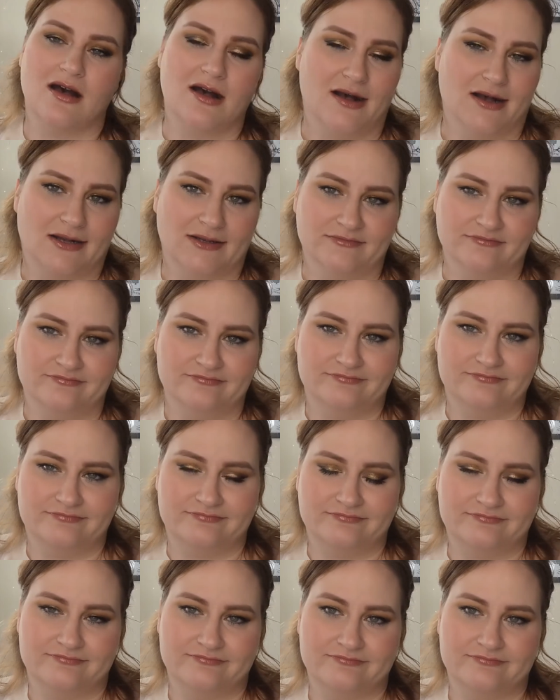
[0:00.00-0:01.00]
Um,
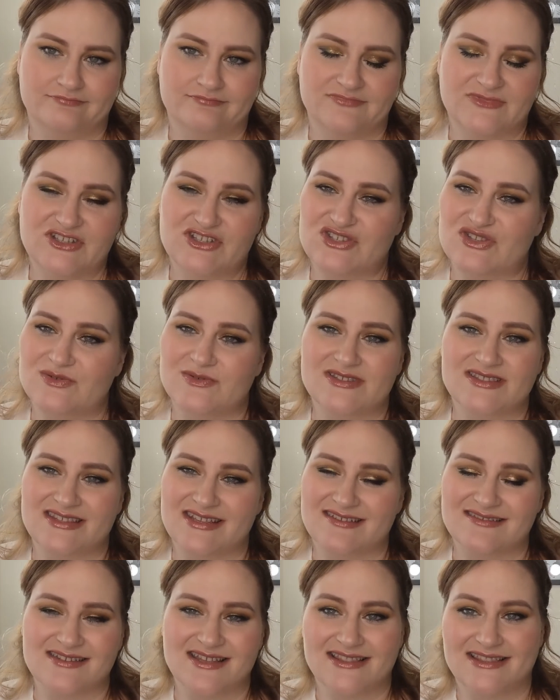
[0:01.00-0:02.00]
because there's
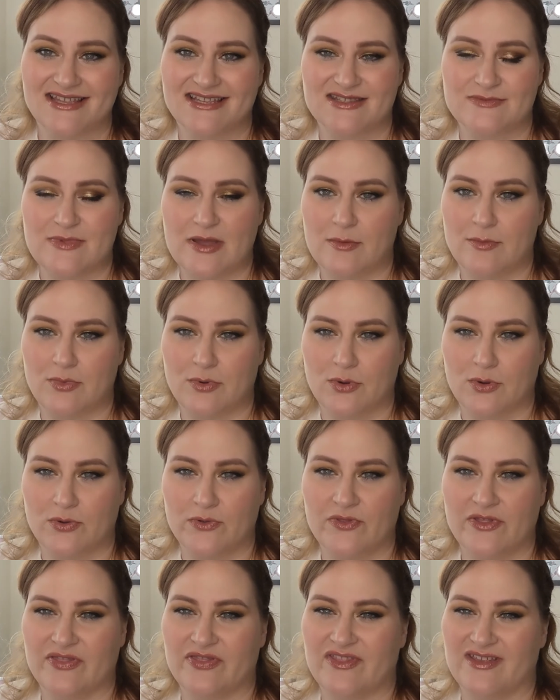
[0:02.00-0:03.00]
things I liked about
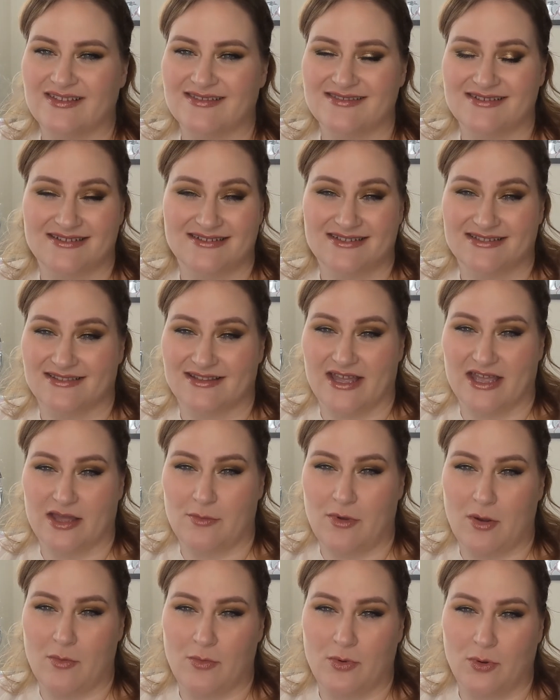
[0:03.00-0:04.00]
both and things that I didn't like
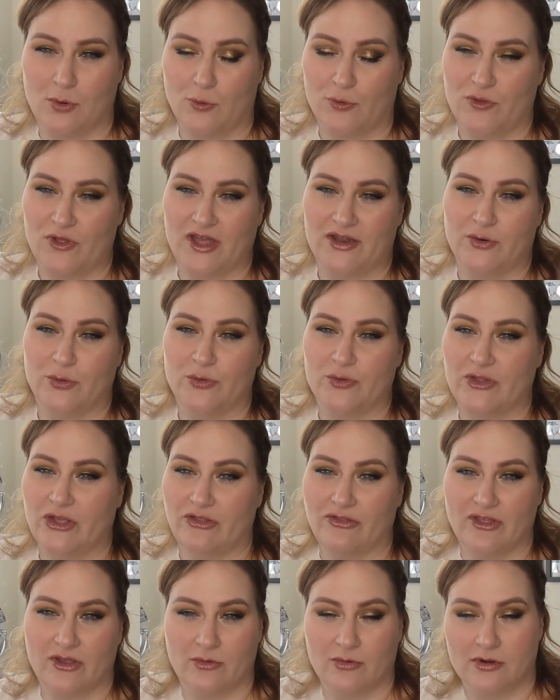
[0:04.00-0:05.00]
about both. I don't
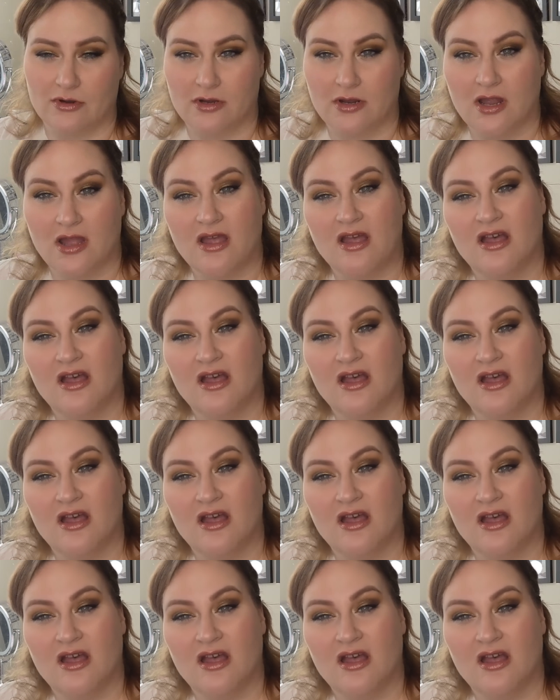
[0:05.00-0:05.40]
think they were